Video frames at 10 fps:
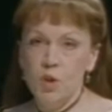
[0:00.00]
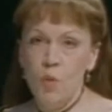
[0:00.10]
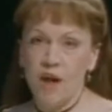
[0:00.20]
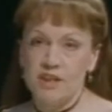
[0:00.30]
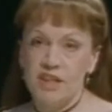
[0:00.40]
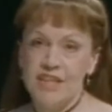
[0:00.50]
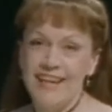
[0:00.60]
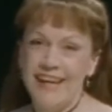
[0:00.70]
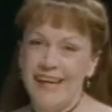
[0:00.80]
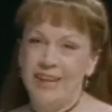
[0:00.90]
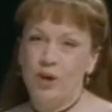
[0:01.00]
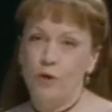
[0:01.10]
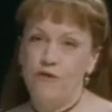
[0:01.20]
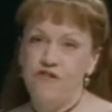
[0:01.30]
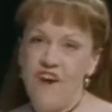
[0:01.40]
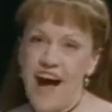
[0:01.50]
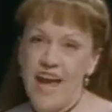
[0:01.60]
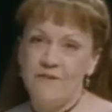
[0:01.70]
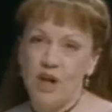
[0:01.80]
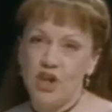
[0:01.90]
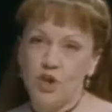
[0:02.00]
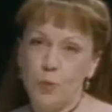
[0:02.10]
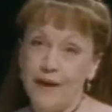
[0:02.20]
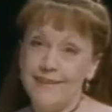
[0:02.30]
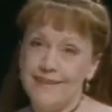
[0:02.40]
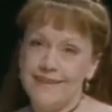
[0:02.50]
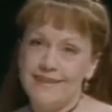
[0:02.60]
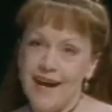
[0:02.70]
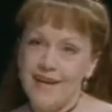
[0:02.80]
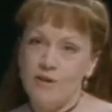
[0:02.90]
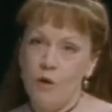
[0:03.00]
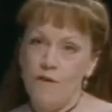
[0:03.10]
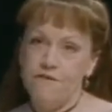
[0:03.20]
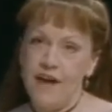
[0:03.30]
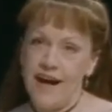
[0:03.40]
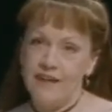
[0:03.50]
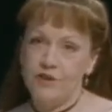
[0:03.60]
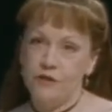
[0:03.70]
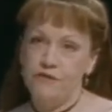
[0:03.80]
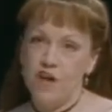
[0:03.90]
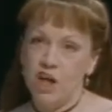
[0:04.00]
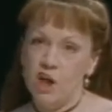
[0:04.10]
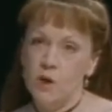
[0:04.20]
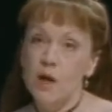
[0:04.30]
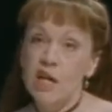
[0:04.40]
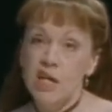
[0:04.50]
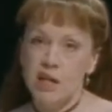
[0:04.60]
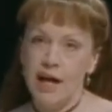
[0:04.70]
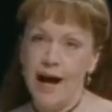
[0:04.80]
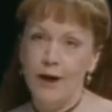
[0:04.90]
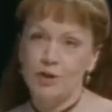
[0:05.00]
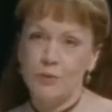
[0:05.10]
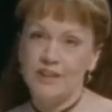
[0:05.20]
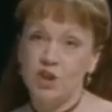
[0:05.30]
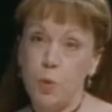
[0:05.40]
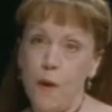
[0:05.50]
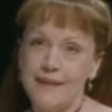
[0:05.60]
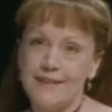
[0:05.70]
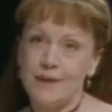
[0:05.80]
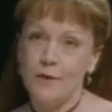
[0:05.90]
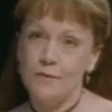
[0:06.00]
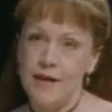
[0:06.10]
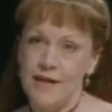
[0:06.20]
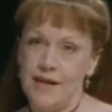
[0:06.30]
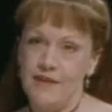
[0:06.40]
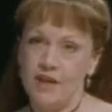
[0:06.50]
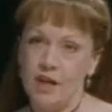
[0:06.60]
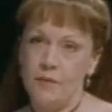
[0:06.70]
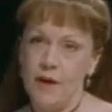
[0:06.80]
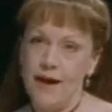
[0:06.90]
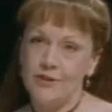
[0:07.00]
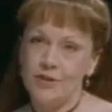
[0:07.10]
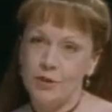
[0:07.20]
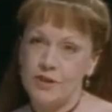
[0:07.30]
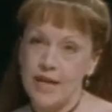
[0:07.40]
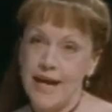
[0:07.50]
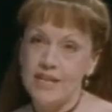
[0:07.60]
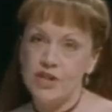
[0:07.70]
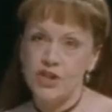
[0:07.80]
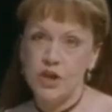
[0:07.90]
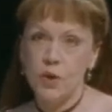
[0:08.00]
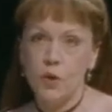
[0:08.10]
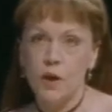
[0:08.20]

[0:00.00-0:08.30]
What need you five and twenty, ten or five to follow, in a house where twice so many have a command to tend you?